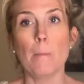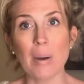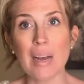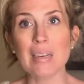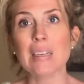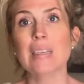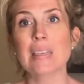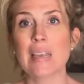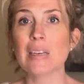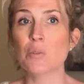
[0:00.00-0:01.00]
But
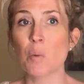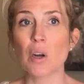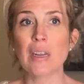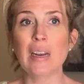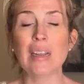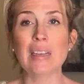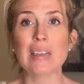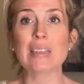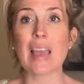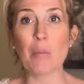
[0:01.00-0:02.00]
scent marking
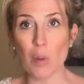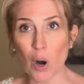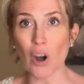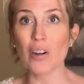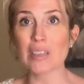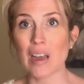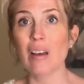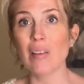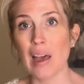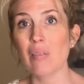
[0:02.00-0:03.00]
is a part
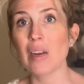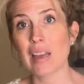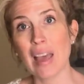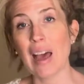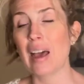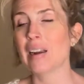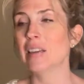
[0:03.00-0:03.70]
of having a cat.